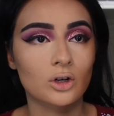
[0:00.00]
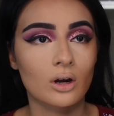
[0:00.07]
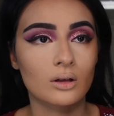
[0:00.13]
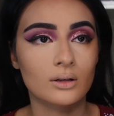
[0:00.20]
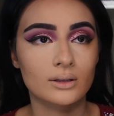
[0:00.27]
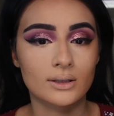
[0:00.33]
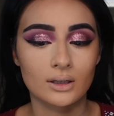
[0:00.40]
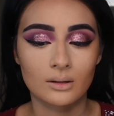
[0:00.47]

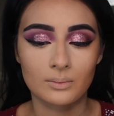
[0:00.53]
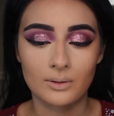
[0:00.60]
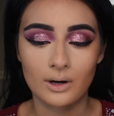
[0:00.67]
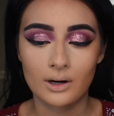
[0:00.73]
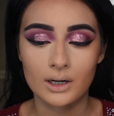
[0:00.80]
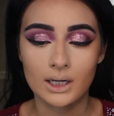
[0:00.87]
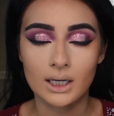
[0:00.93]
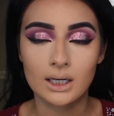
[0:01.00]
Charlotte
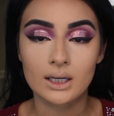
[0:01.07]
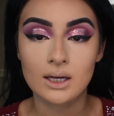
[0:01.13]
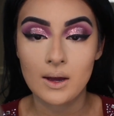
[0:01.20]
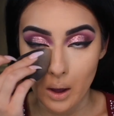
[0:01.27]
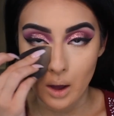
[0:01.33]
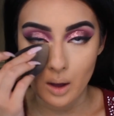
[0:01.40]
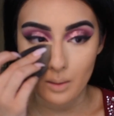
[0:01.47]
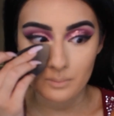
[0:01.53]
Tilbury
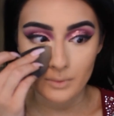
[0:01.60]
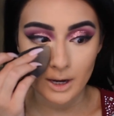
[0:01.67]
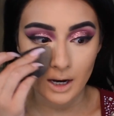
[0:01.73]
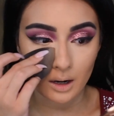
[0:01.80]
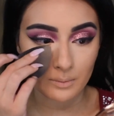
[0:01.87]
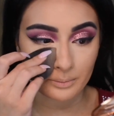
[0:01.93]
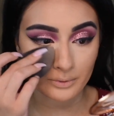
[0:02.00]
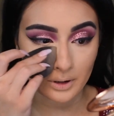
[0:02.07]

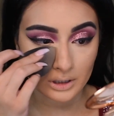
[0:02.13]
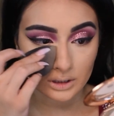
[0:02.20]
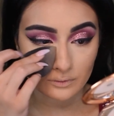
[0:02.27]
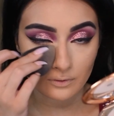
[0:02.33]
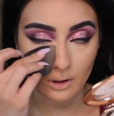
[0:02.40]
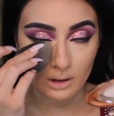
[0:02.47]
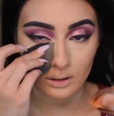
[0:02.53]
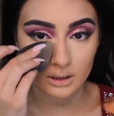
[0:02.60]
Airbrush
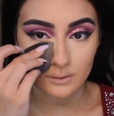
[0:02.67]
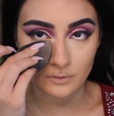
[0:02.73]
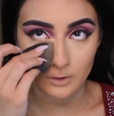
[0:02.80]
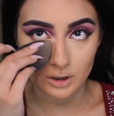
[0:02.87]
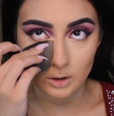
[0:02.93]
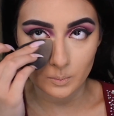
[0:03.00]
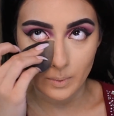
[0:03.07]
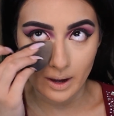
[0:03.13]
Flawless
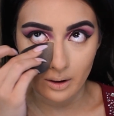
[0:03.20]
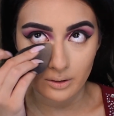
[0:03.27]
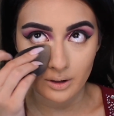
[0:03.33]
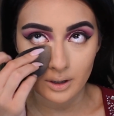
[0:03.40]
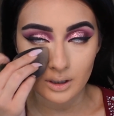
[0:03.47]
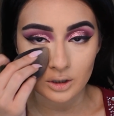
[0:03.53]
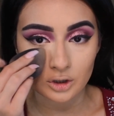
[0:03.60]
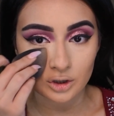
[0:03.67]
Finish
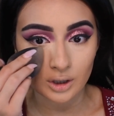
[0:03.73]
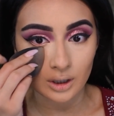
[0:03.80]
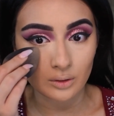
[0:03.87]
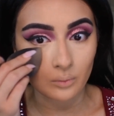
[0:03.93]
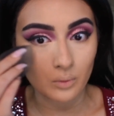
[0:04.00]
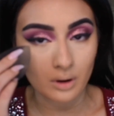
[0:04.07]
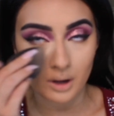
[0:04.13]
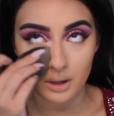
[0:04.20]
Powder in shade
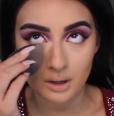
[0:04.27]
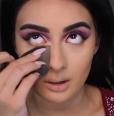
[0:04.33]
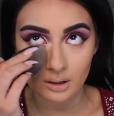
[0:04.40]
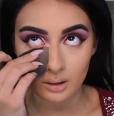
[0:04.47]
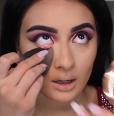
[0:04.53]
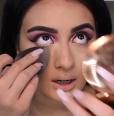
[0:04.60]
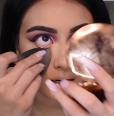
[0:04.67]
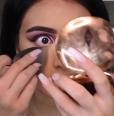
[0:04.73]
1.
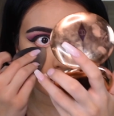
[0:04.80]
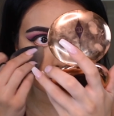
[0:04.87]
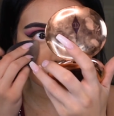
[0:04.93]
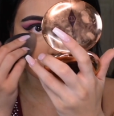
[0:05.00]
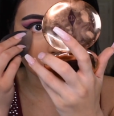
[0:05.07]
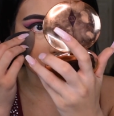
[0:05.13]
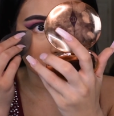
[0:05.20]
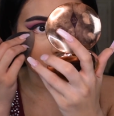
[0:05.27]
And I like
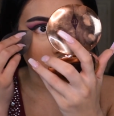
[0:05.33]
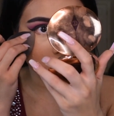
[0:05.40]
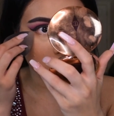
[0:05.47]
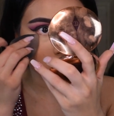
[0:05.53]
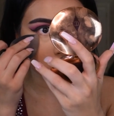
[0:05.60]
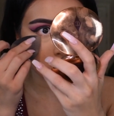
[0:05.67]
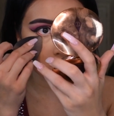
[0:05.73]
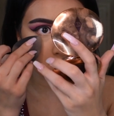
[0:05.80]
to really
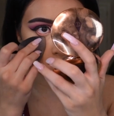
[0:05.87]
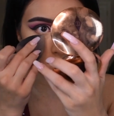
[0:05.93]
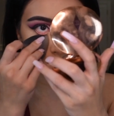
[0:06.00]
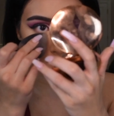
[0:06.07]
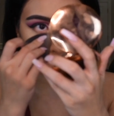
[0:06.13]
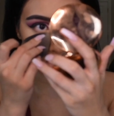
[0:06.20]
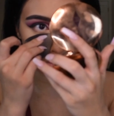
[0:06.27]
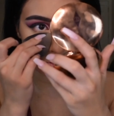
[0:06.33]

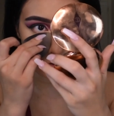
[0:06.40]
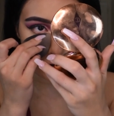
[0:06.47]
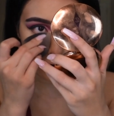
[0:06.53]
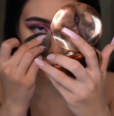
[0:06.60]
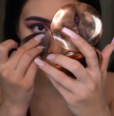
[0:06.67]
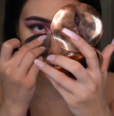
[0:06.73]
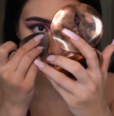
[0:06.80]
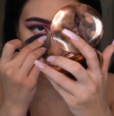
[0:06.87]
just make sure
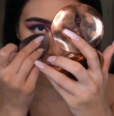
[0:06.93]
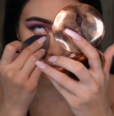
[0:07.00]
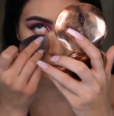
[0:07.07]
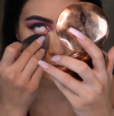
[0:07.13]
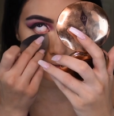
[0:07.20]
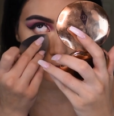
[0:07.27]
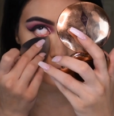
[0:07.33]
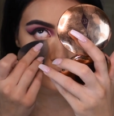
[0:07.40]
all my
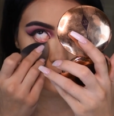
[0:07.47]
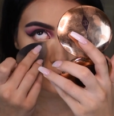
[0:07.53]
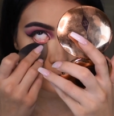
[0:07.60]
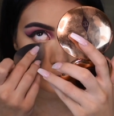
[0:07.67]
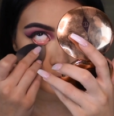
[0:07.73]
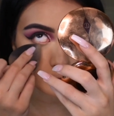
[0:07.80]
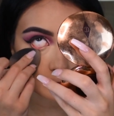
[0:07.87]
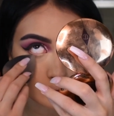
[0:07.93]
creases are
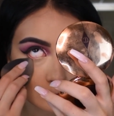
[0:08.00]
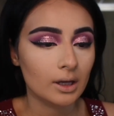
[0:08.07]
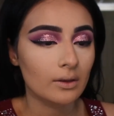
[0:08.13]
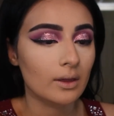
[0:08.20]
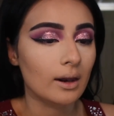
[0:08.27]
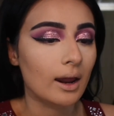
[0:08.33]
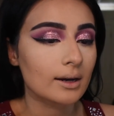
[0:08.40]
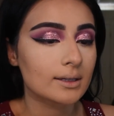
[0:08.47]
out. And
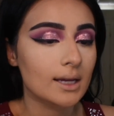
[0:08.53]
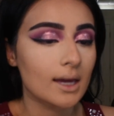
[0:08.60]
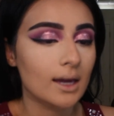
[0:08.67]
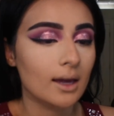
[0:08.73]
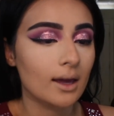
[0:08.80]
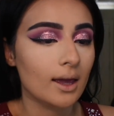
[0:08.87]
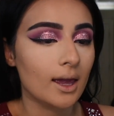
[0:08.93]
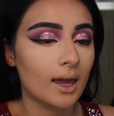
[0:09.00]
then I
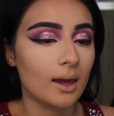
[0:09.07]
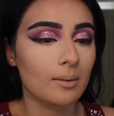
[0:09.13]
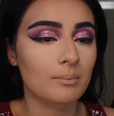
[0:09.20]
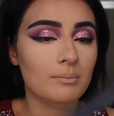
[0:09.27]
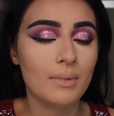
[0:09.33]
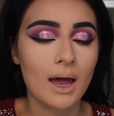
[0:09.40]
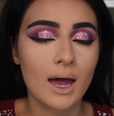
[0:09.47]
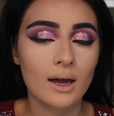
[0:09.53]
take a
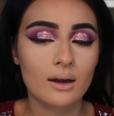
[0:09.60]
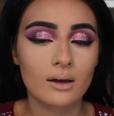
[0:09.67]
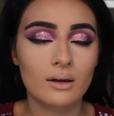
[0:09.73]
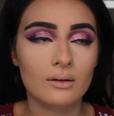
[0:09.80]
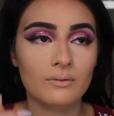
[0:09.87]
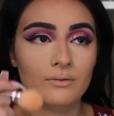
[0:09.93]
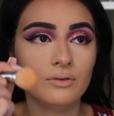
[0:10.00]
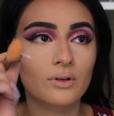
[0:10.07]
MAC
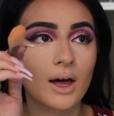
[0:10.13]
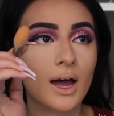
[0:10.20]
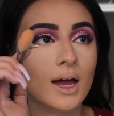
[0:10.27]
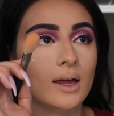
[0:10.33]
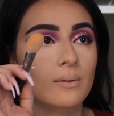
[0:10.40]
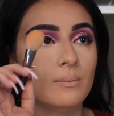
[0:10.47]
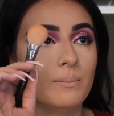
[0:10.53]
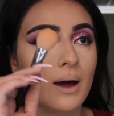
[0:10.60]

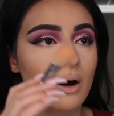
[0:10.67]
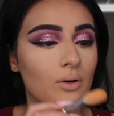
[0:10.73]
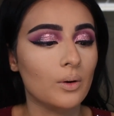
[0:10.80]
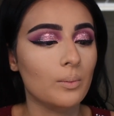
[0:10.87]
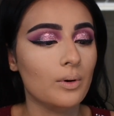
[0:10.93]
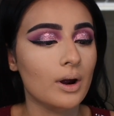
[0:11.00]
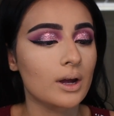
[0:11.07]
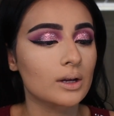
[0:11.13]
flat powder
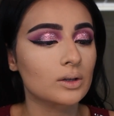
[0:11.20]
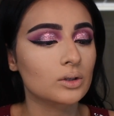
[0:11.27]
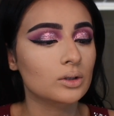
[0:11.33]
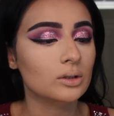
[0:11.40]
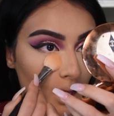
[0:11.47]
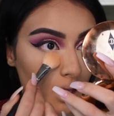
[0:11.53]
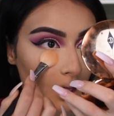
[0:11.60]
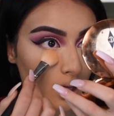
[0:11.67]

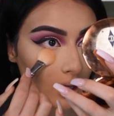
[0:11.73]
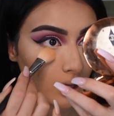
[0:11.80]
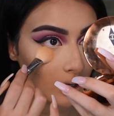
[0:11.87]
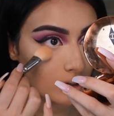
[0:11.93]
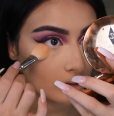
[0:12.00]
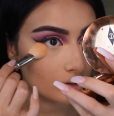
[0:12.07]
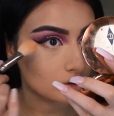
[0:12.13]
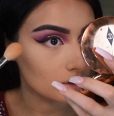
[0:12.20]
brush
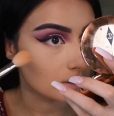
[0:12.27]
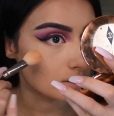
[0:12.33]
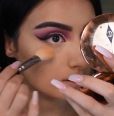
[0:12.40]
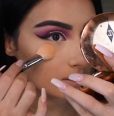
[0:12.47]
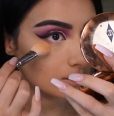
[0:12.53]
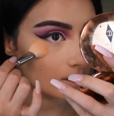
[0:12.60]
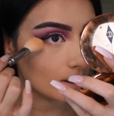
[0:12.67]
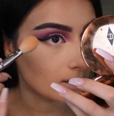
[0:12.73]
and
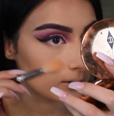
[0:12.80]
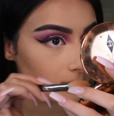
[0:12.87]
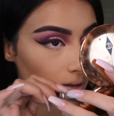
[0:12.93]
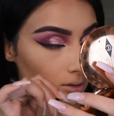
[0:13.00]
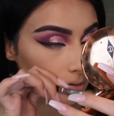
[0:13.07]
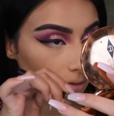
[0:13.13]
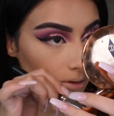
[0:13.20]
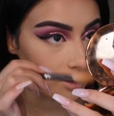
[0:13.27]
just set
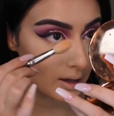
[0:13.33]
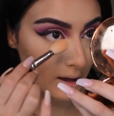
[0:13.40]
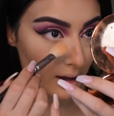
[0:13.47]
under the